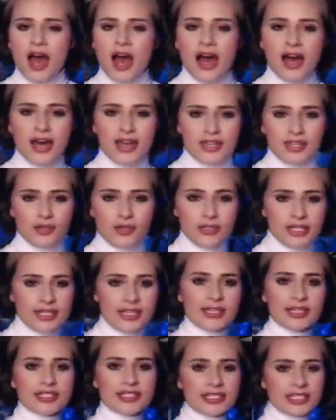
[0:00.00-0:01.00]
Uh, the only
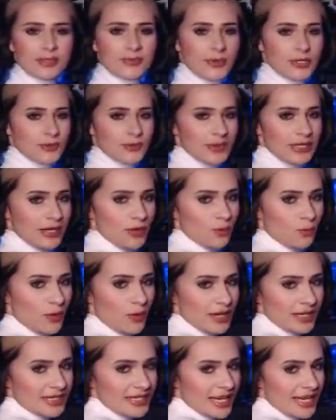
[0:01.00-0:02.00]
thing is, it's supposed to be like
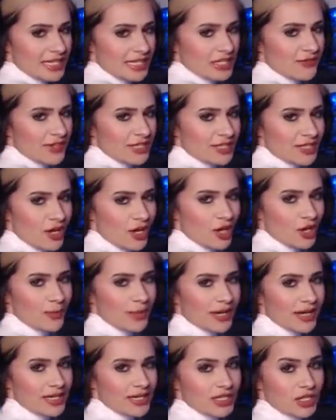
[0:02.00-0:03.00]
one size fits all,
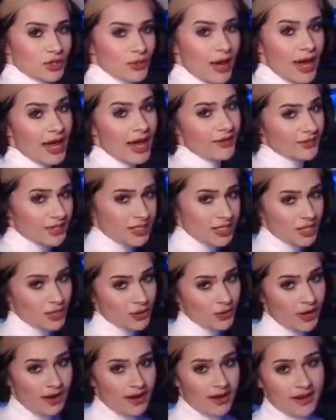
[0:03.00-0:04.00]
but I do have
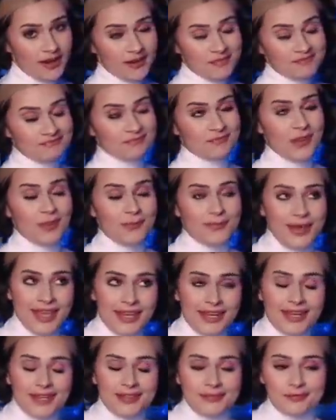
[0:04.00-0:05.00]
to uh,
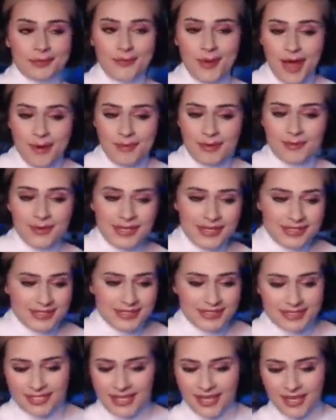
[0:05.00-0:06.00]
pin it with bobby
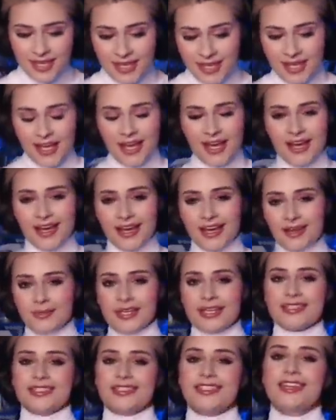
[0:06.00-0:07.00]
pins uh,
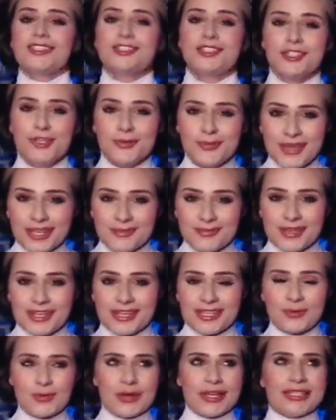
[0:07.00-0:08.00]
because it is too big.
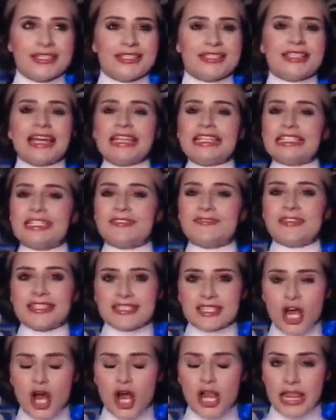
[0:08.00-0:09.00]
Because one size
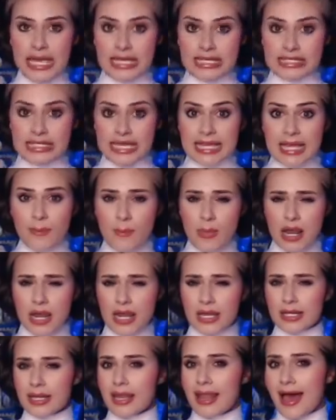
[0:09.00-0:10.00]
fits all is a
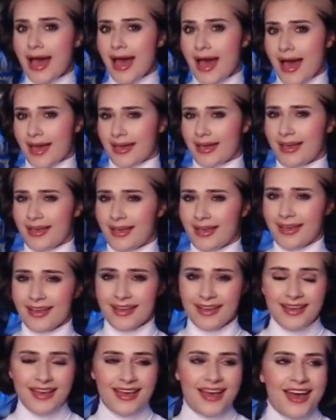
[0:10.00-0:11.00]
complete lie.
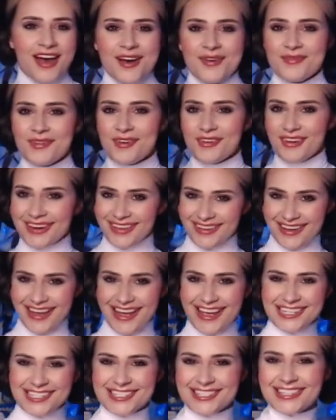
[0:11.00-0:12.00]
But what do you
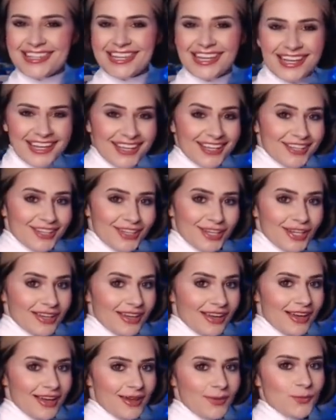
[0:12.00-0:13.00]
guys think?
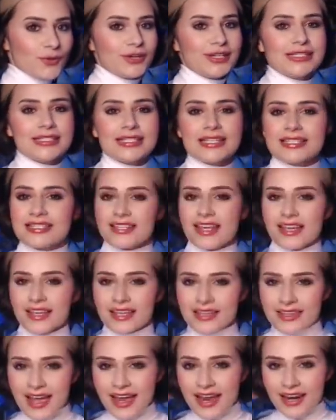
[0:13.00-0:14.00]
Look, I'm Princess
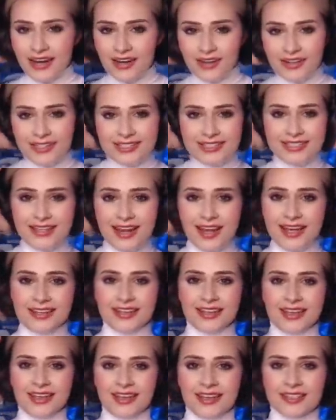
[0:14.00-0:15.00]
Leia. The hair is not
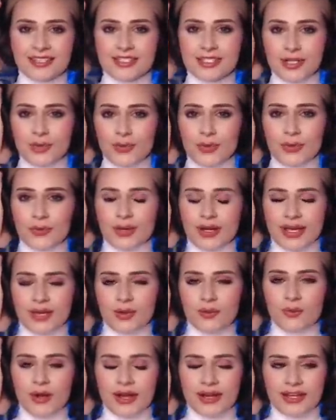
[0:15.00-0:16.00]
doing what I
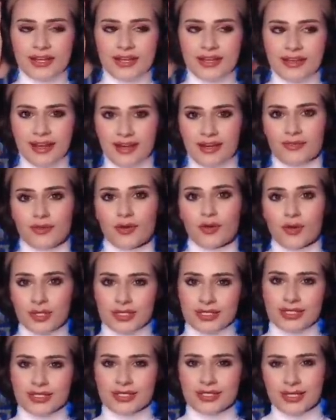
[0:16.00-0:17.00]
wanted, and of
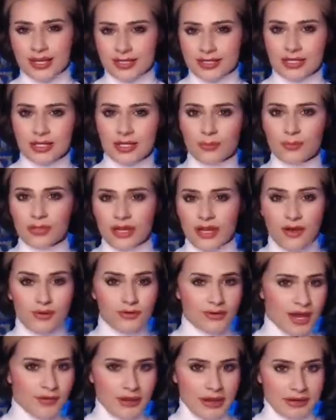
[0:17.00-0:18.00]
course it sucks that the bl- oh,
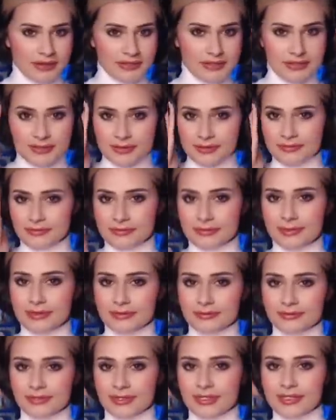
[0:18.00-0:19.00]
now actually,
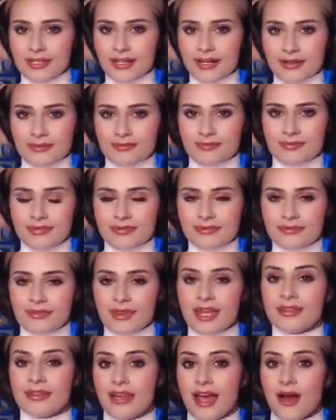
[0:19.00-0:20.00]
right there.
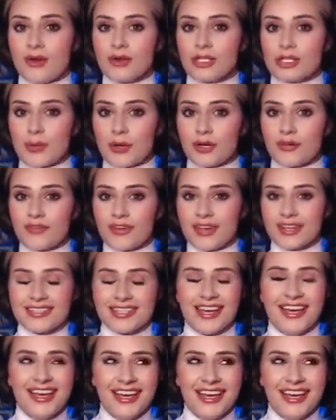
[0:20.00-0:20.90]
Now it's perfect.